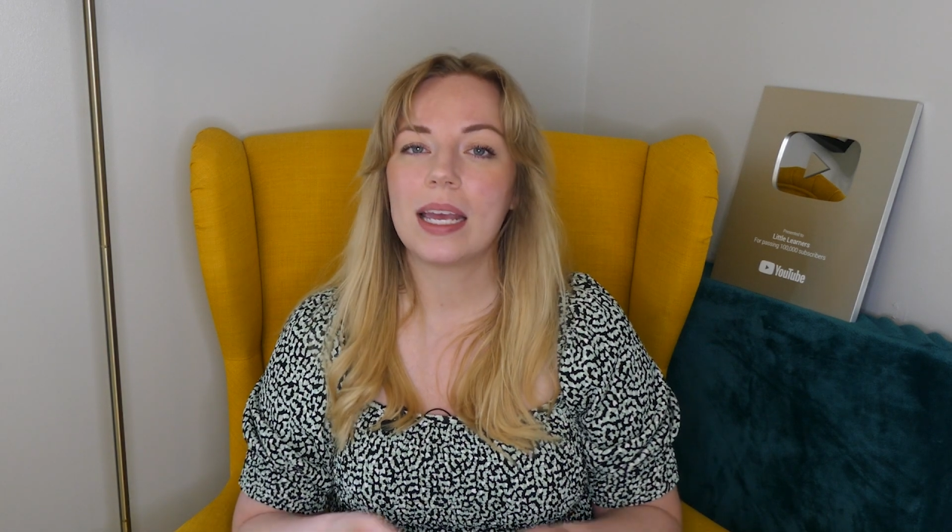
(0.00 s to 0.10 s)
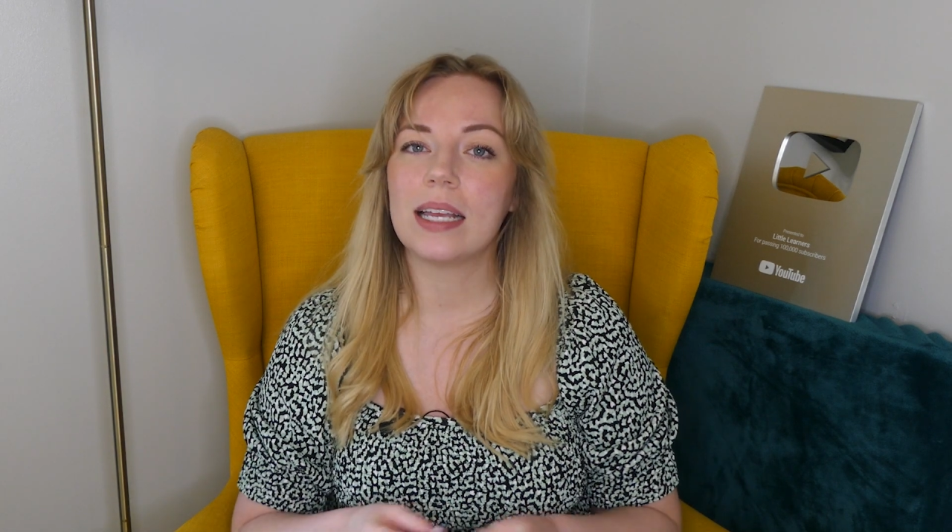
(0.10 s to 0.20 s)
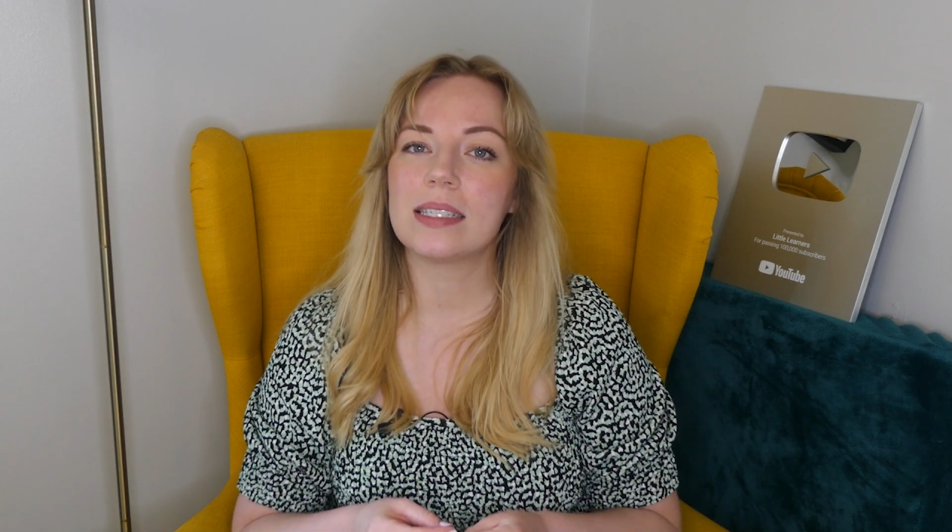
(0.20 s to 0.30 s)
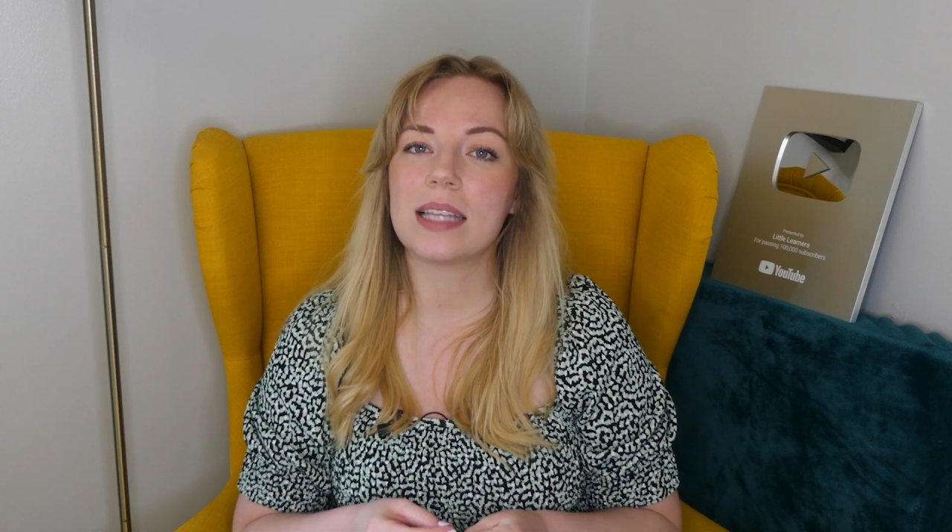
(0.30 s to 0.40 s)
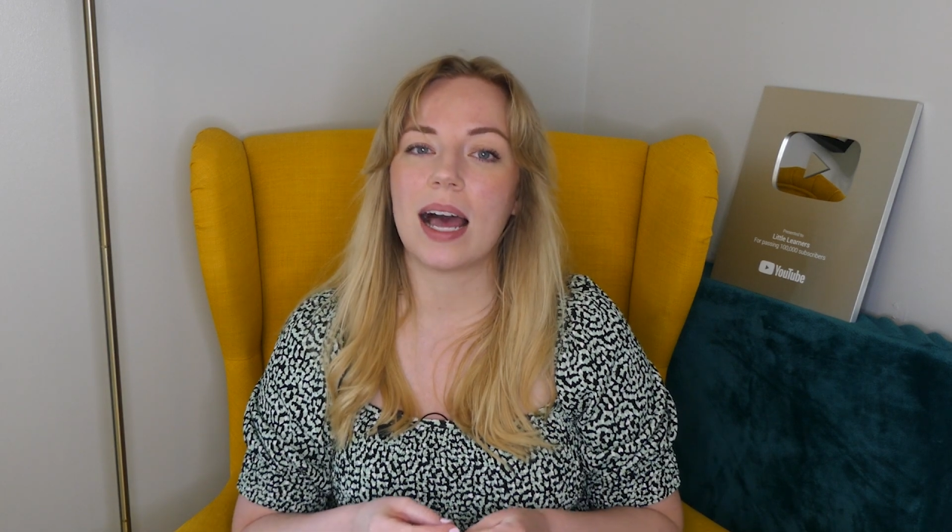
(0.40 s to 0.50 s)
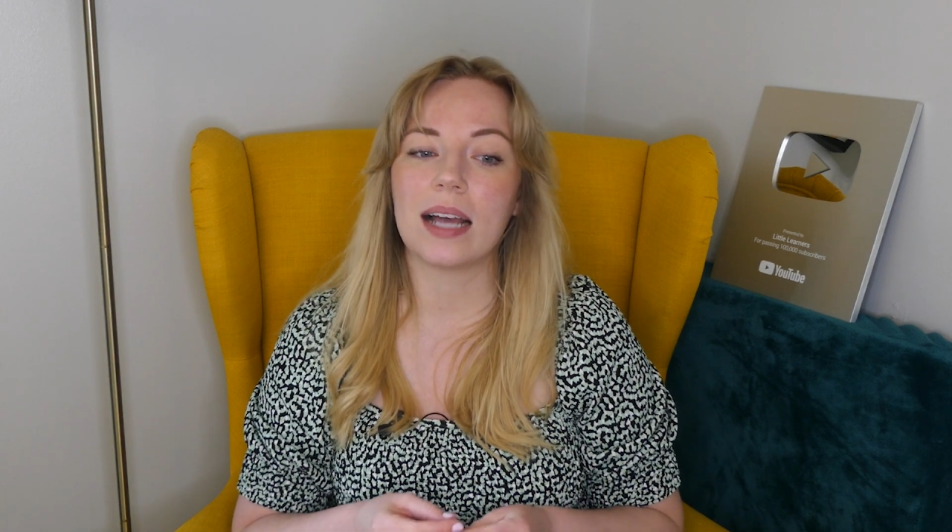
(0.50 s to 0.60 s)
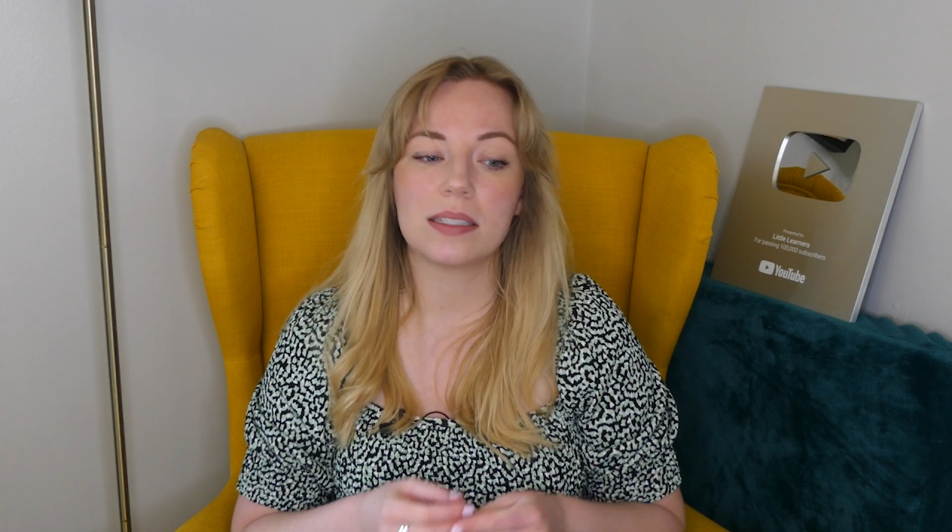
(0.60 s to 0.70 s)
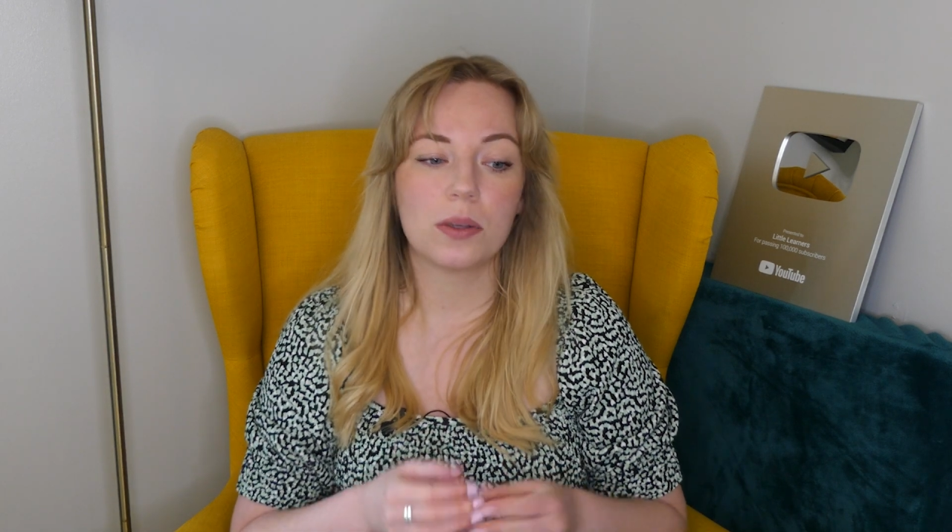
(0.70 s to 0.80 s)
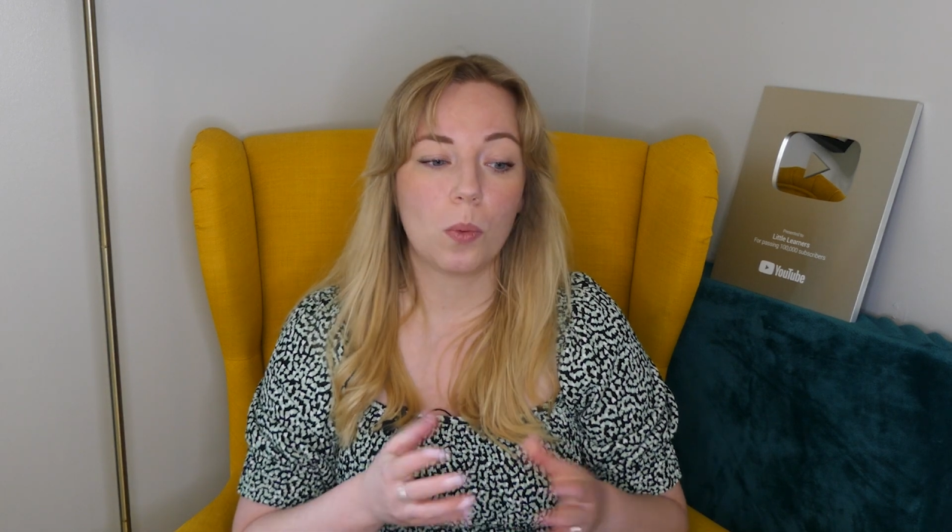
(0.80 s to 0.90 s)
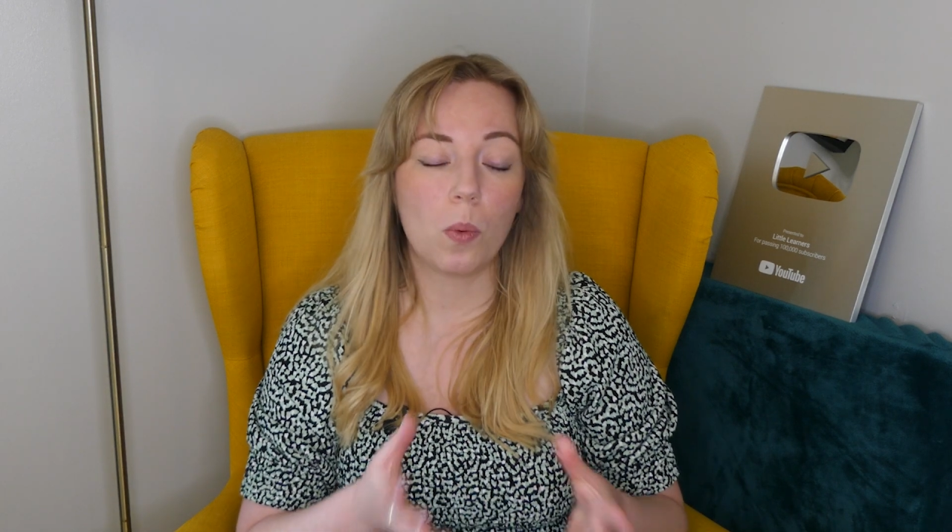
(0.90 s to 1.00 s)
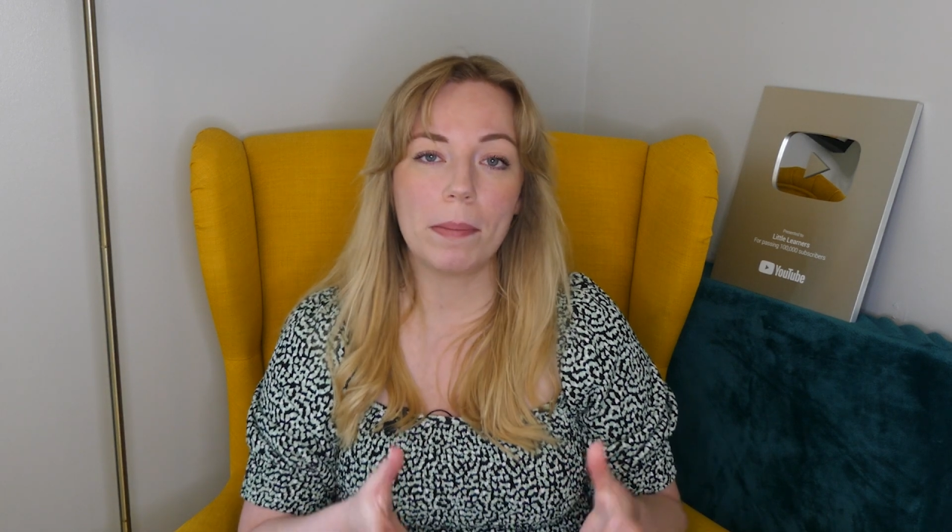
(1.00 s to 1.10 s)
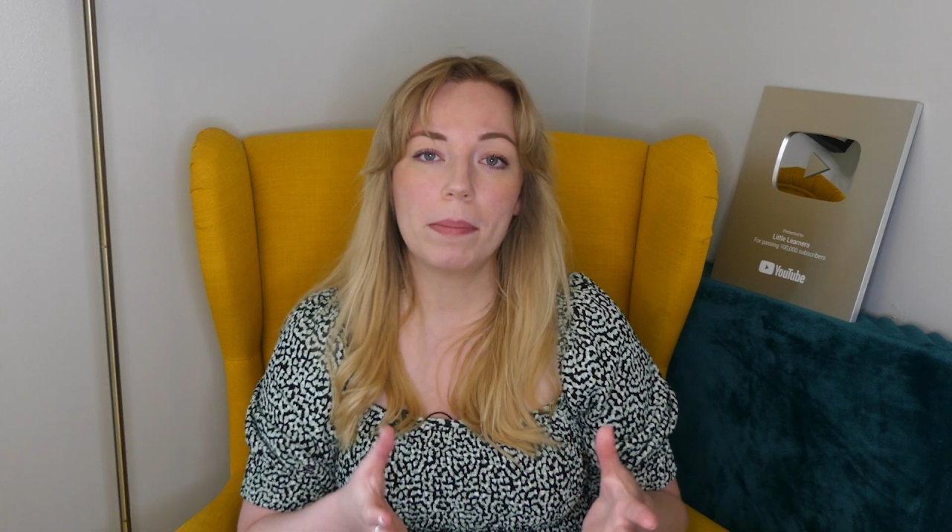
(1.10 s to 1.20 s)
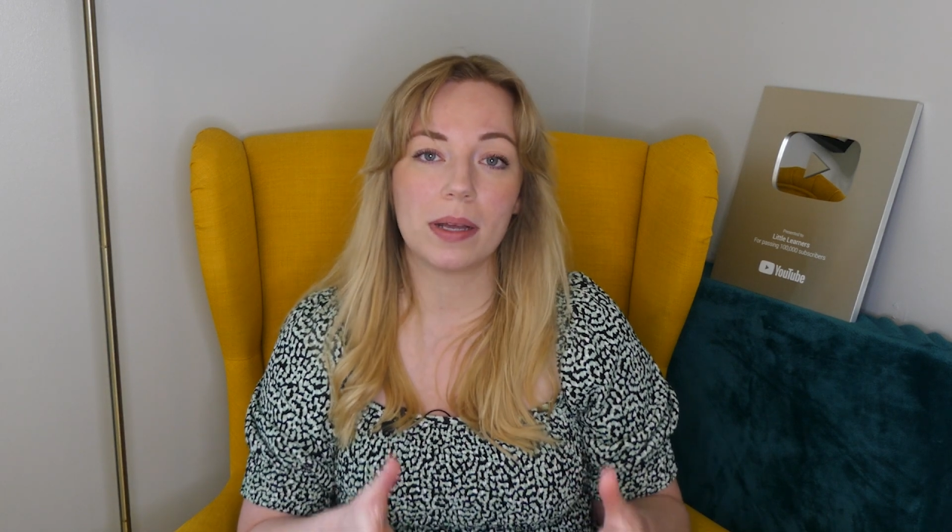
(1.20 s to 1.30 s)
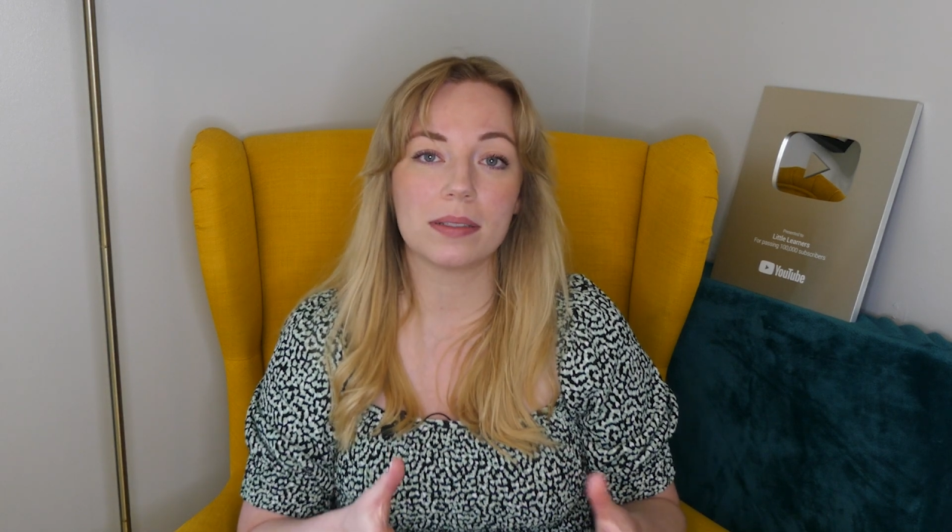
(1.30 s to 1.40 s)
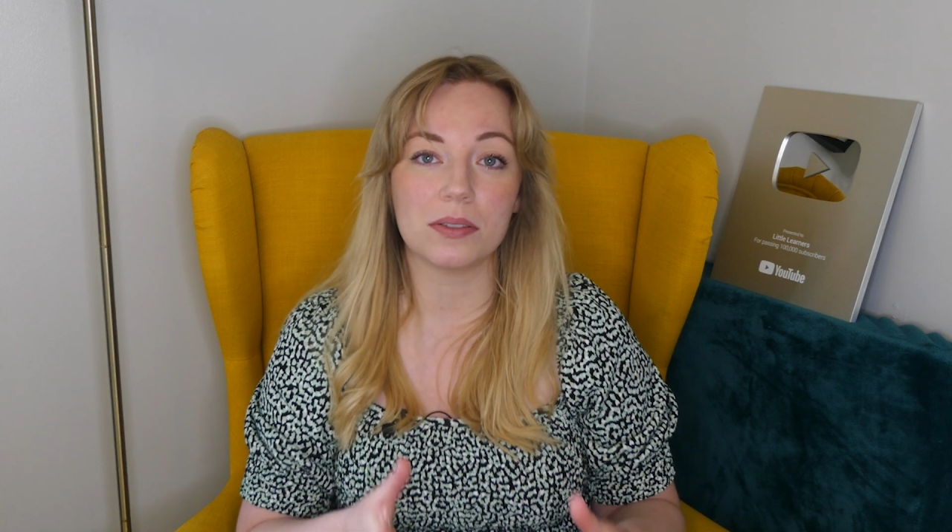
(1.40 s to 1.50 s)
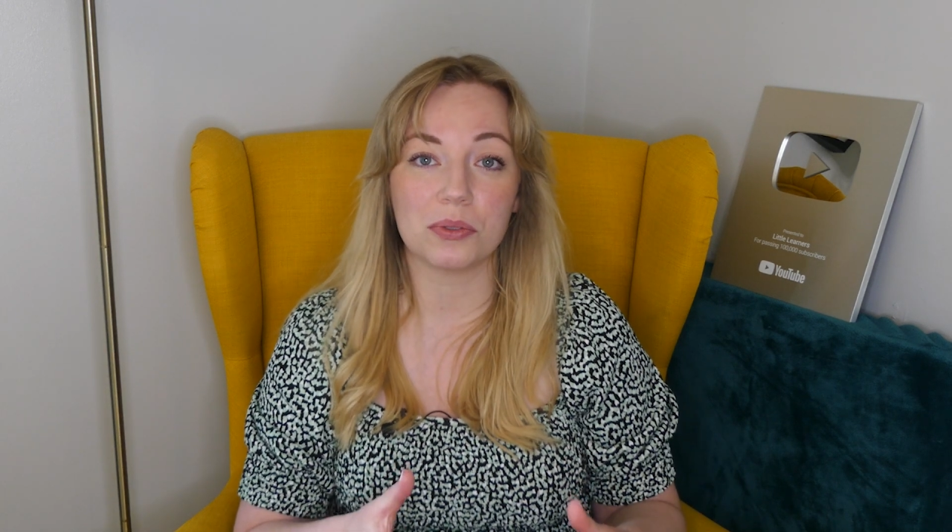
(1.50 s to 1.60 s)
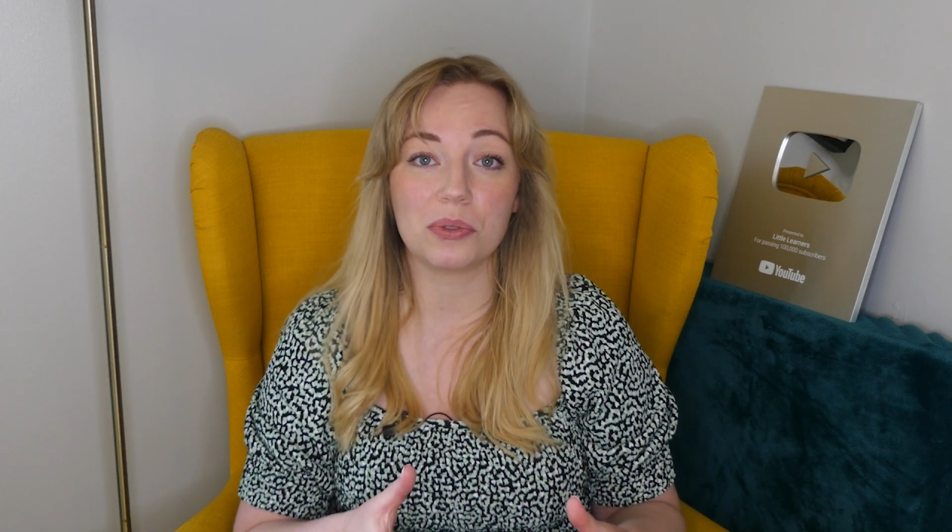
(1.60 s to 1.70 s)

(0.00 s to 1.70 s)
is that one person's